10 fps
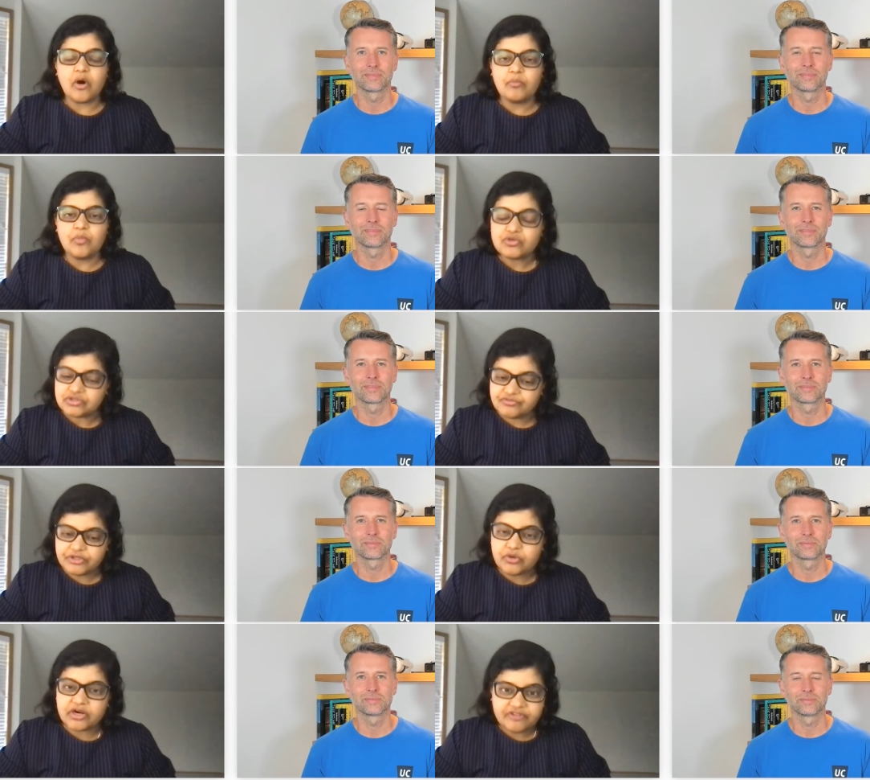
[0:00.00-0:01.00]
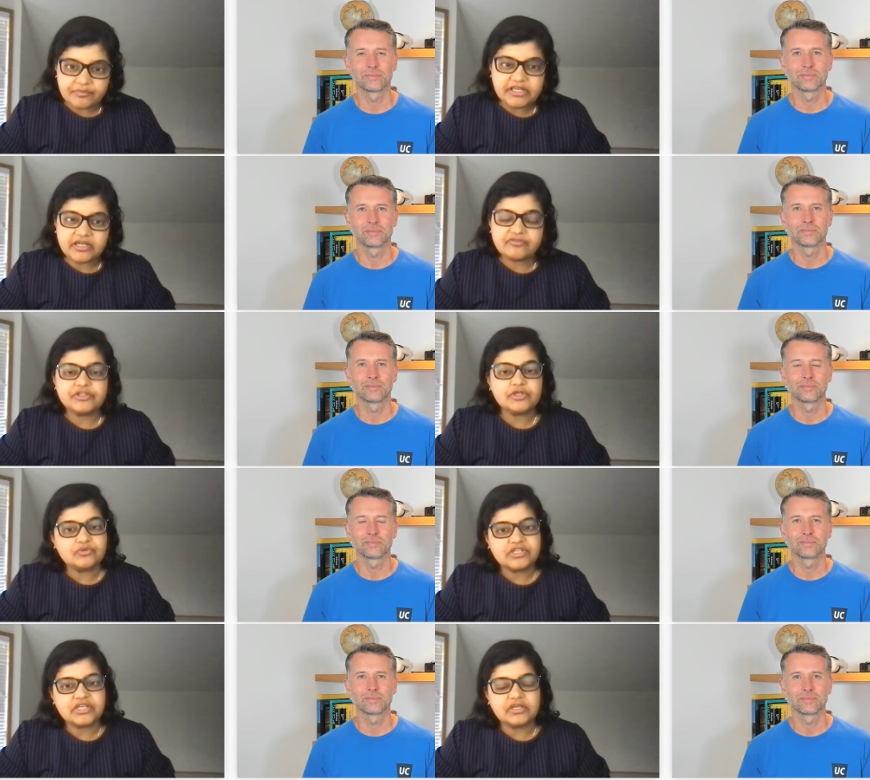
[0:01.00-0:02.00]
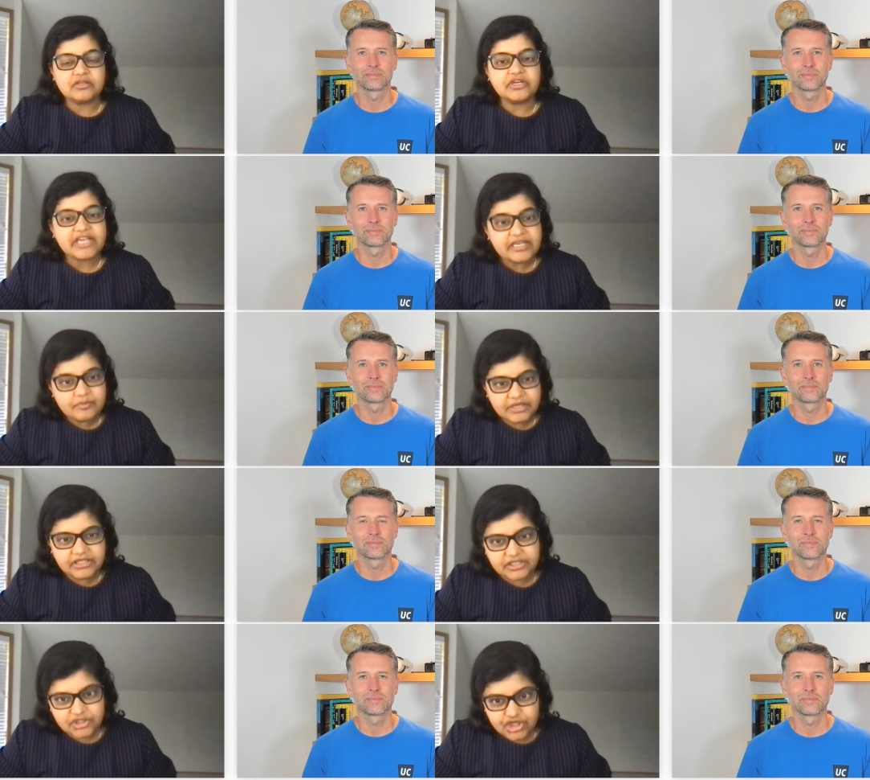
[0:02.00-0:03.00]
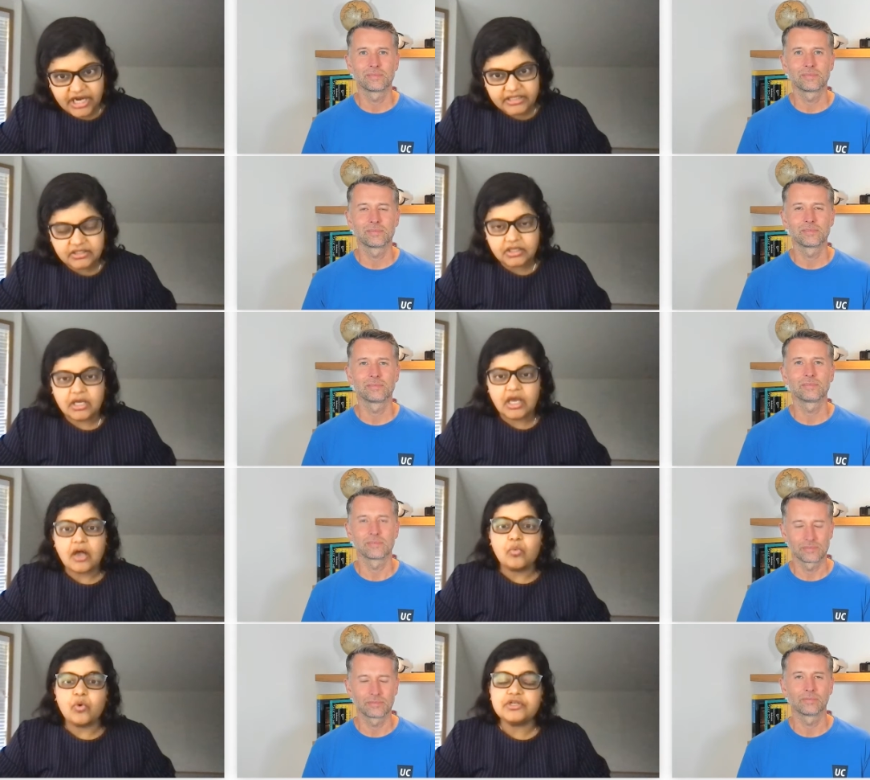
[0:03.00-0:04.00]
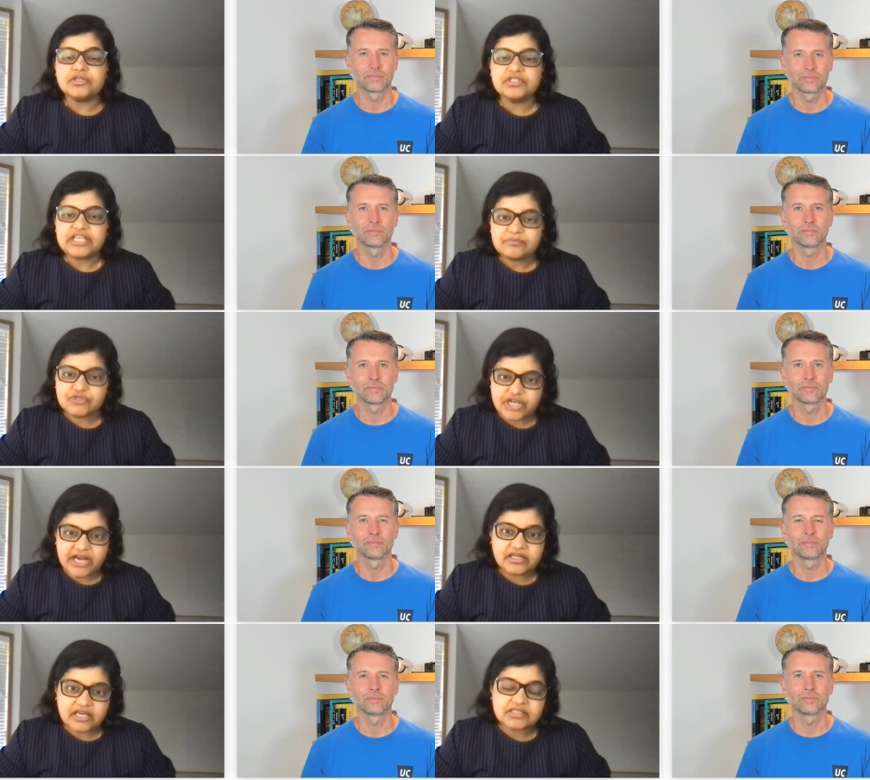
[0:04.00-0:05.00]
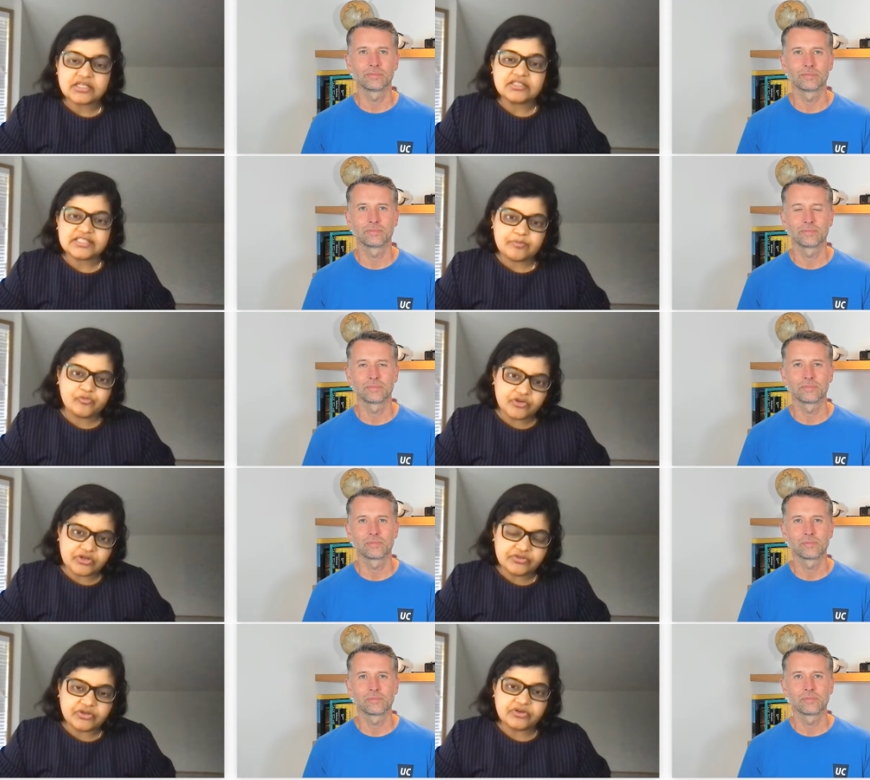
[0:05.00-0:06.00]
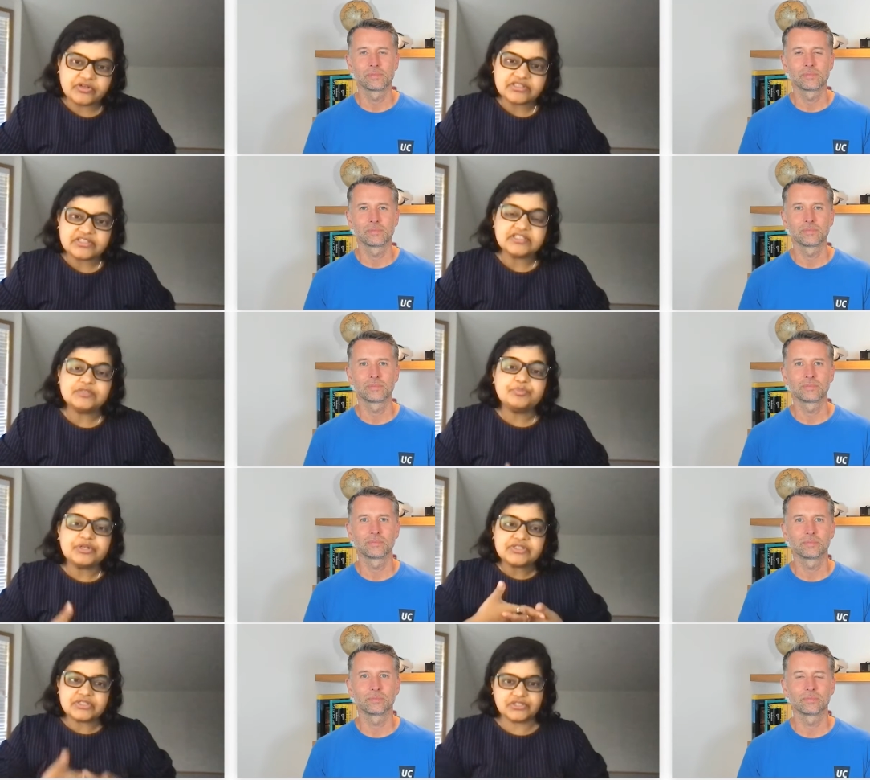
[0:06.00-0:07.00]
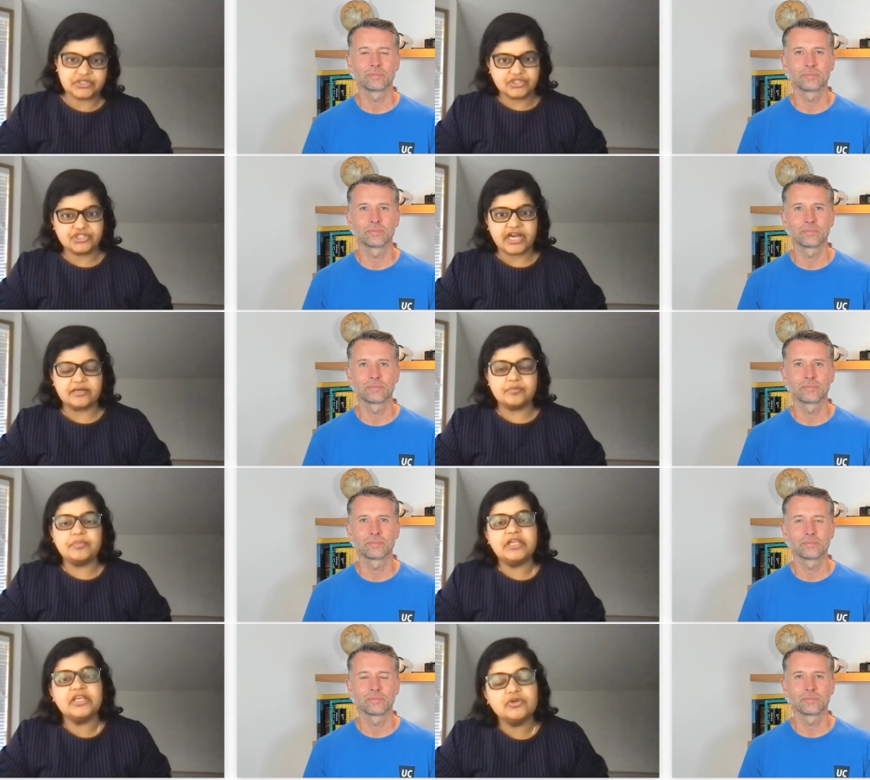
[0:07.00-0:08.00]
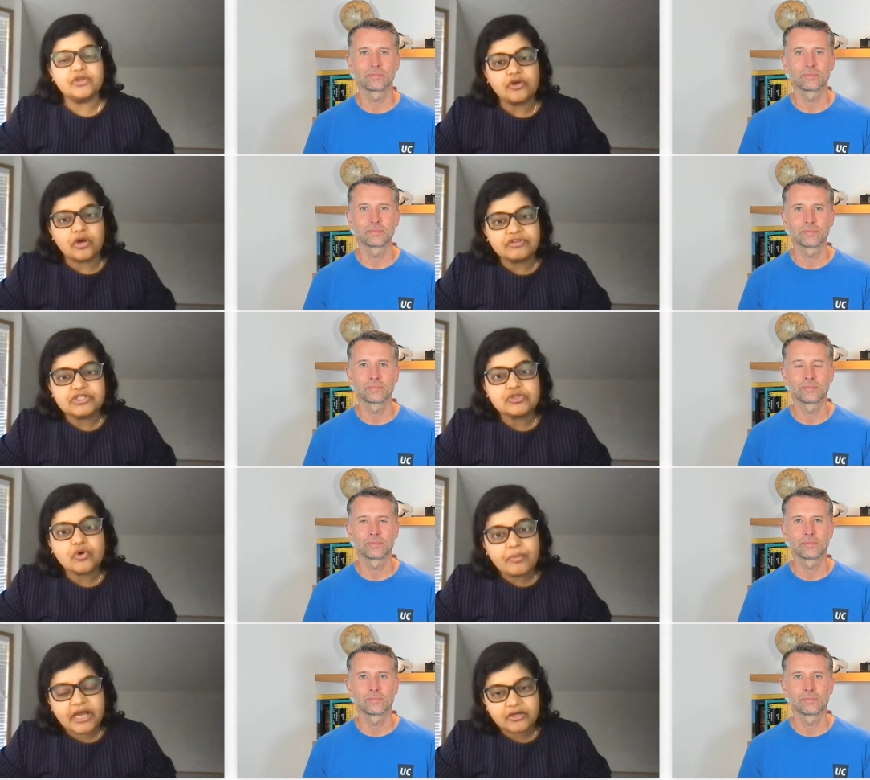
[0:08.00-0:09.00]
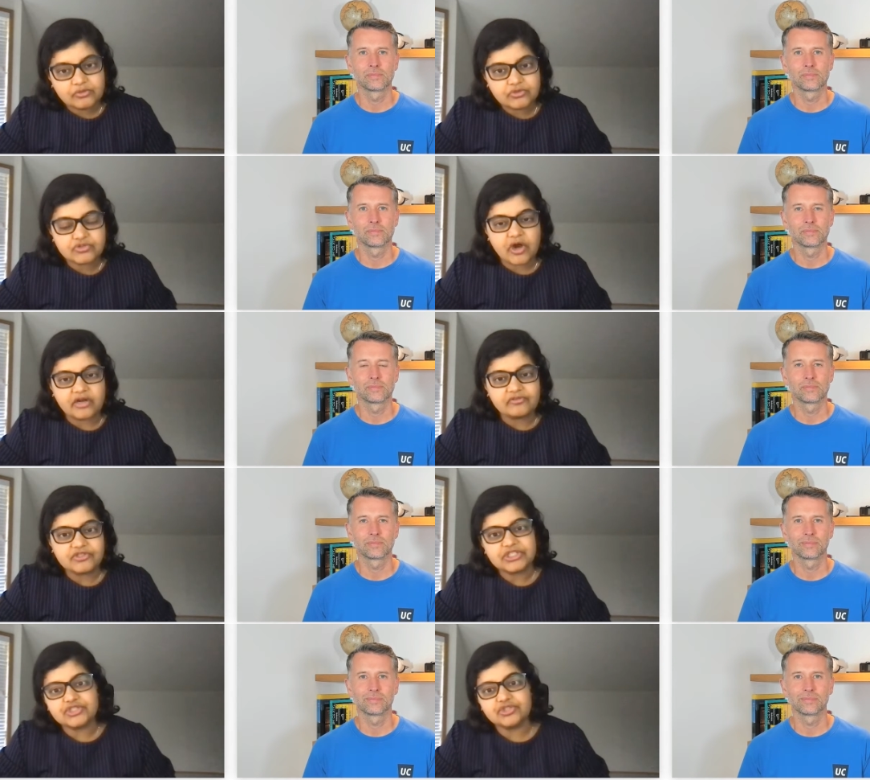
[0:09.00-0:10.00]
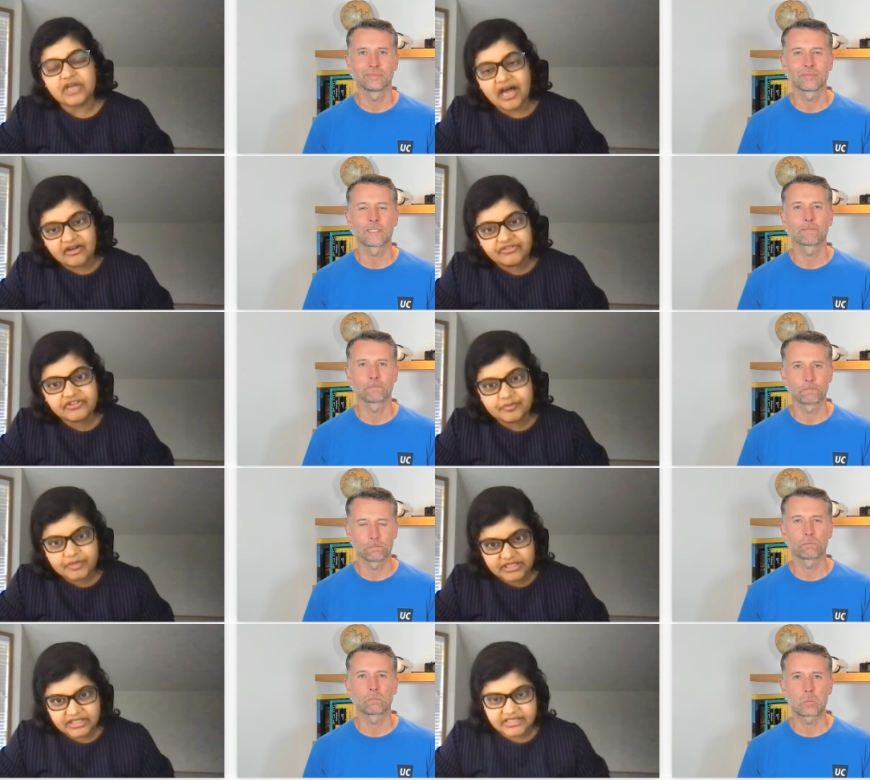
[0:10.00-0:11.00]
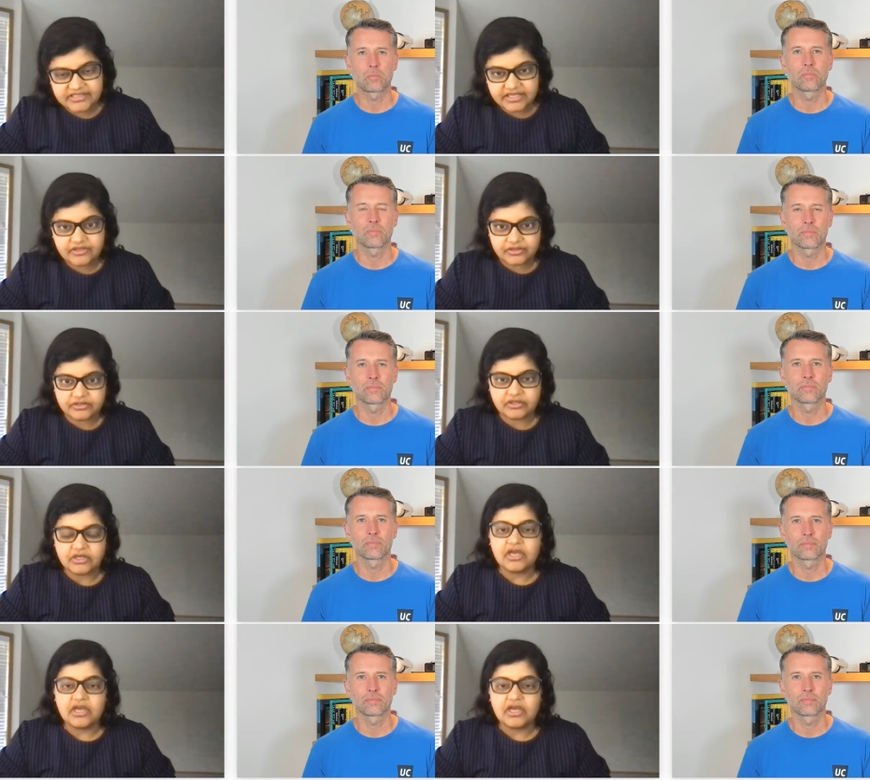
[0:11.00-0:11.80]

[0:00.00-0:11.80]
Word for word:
Speaker 1: Most of you are familiar with using the in-meeting chat. What Team Chat does a step further is it is persistent chat, meaning you can always go back to those conversations after the meeting has ended.